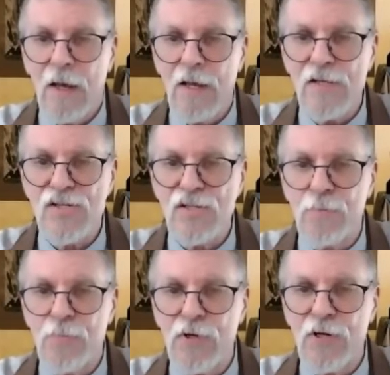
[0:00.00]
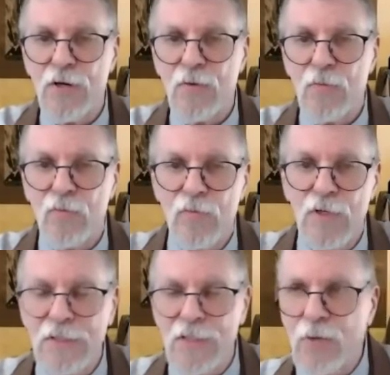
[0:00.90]
as the Buddha
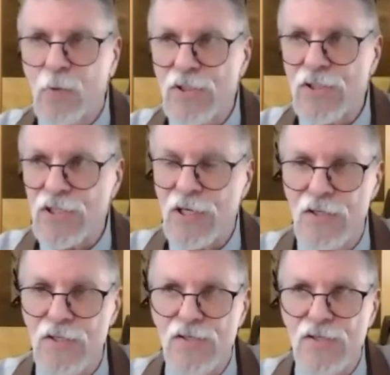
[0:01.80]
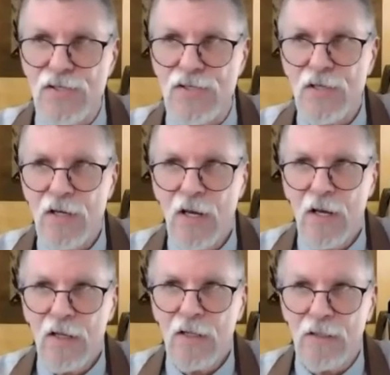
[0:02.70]
relinquished his
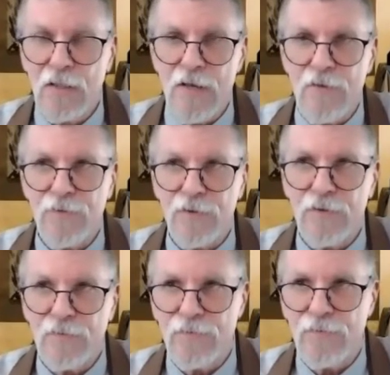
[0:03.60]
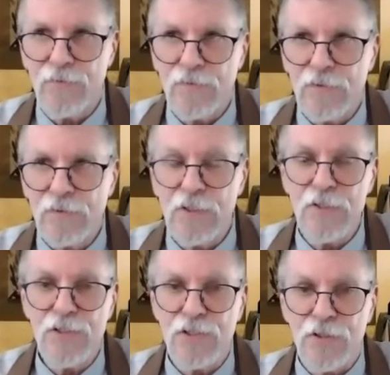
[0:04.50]
life of
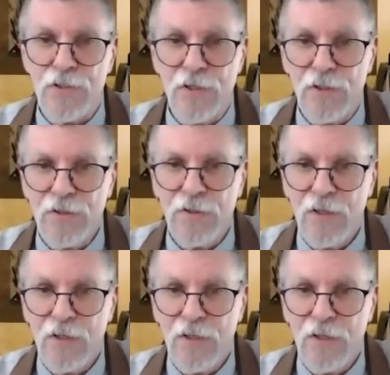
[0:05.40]
leisure,